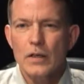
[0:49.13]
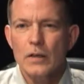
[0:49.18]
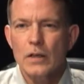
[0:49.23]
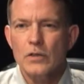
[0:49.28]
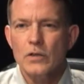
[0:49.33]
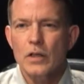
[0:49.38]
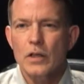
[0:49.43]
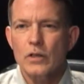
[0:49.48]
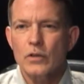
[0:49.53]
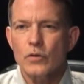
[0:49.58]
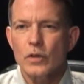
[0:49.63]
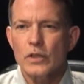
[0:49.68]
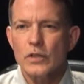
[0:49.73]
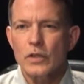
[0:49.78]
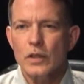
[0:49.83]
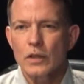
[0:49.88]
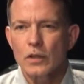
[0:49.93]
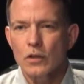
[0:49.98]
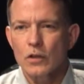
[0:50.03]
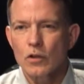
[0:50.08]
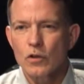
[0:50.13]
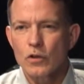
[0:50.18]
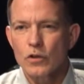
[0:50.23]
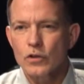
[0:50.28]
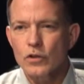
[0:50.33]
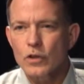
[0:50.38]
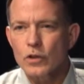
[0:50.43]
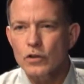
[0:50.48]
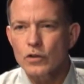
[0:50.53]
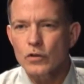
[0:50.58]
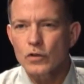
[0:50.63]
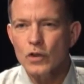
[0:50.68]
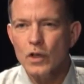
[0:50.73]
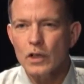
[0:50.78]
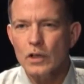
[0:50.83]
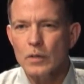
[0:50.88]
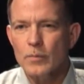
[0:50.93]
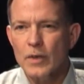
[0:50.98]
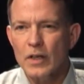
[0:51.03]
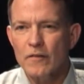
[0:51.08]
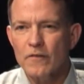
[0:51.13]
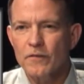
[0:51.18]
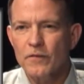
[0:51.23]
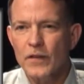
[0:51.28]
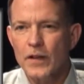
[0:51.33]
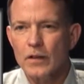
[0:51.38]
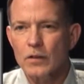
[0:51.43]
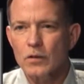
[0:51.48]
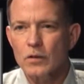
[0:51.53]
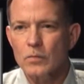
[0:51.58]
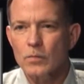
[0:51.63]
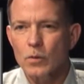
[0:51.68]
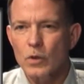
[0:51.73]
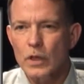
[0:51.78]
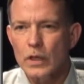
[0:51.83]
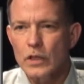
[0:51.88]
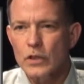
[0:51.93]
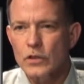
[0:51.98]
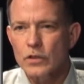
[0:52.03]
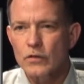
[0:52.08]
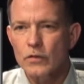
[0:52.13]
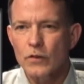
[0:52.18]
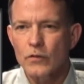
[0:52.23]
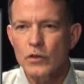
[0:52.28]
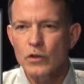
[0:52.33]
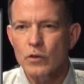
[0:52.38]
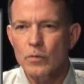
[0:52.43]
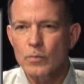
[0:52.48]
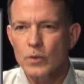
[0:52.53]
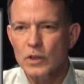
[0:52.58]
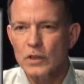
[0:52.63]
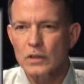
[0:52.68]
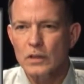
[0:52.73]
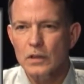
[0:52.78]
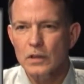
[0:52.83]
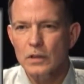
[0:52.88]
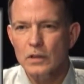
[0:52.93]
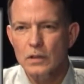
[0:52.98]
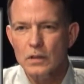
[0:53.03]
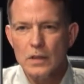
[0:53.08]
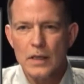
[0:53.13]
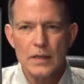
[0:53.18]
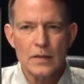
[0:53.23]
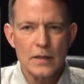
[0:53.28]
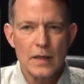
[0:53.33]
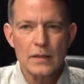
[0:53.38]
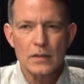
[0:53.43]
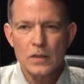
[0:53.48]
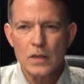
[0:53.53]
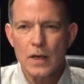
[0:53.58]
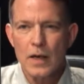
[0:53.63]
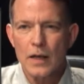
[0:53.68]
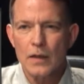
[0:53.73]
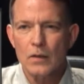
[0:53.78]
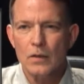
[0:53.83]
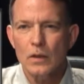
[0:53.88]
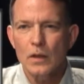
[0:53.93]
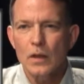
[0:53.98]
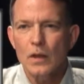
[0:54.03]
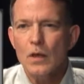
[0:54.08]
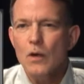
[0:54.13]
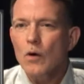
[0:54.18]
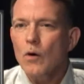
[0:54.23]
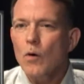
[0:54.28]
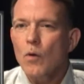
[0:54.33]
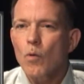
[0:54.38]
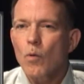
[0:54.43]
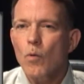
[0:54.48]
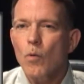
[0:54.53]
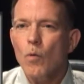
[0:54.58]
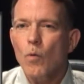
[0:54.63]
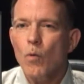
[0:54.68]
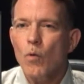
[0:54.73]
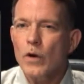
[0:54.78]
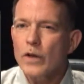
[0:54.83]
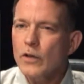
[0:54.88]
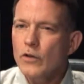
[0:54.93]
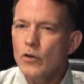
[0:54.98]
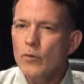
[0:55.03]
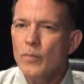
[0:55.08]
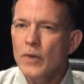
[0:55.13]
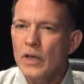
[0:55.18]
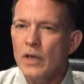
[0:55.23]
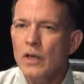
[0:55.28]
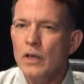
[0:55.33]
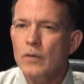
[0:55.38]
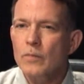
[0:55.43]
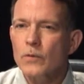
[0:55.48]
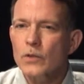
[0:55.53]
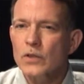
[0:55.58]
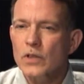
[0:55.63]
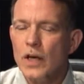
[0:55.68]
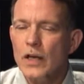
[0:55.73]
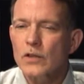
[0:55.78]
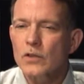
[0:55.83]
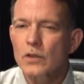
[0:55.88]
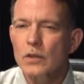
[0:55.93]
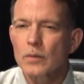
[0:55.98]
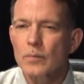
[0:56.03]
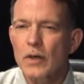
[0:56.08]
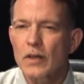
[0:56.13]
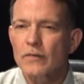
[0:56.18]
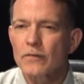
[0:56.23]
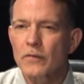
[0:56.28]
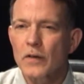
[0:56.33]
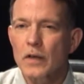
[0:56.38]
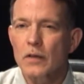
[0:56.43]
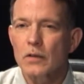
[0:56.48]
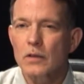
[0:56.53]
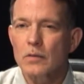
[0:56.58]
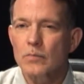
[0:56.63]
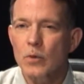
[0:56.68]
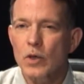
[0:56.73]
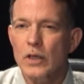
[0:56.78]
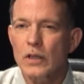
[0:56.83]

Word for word: Now, that's an interesting allusion. You talk about fatal embrace. You've given your book the, that, that title. What do you mean precisely by fatal